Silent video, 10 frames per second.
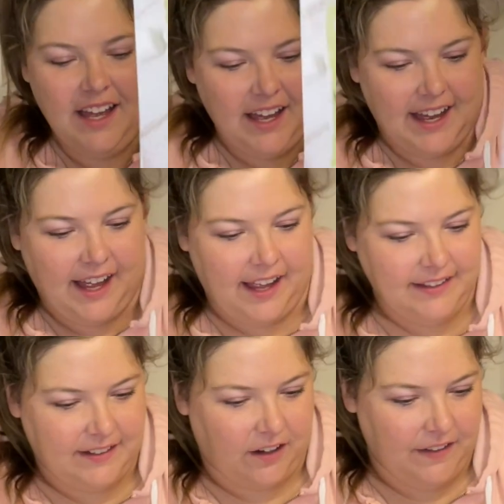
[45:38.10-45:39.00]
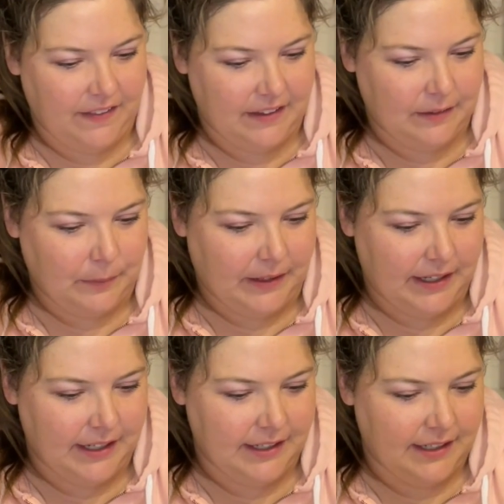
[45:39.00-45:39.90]
I started this
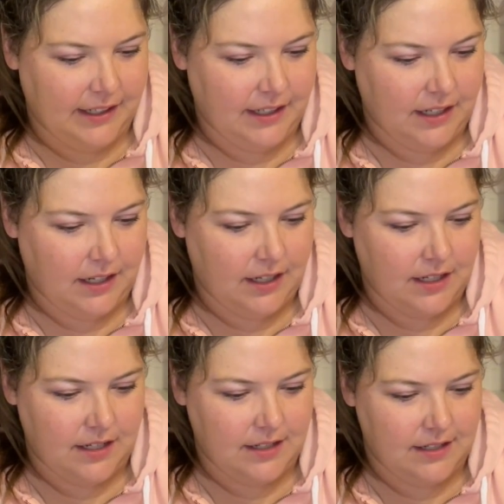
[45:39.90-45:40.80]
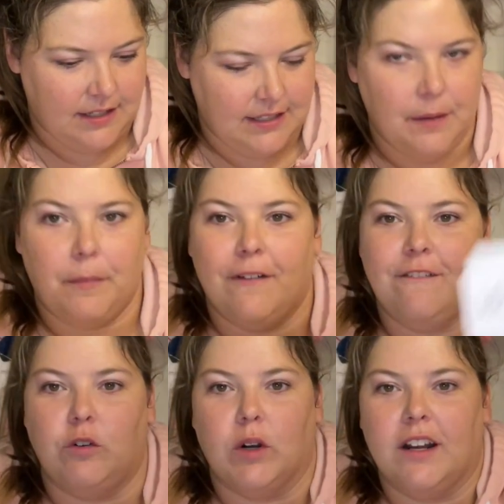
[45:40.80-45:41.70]
one December
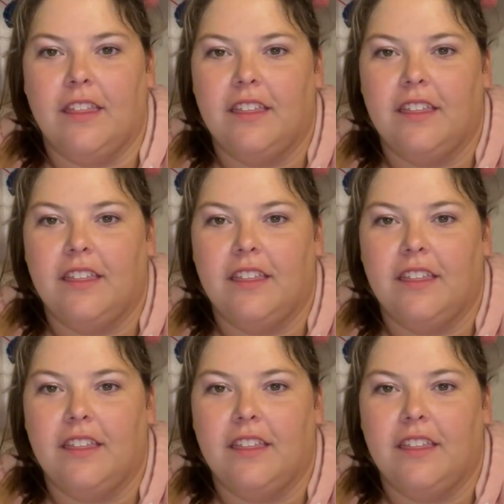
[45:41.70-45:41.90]
4th.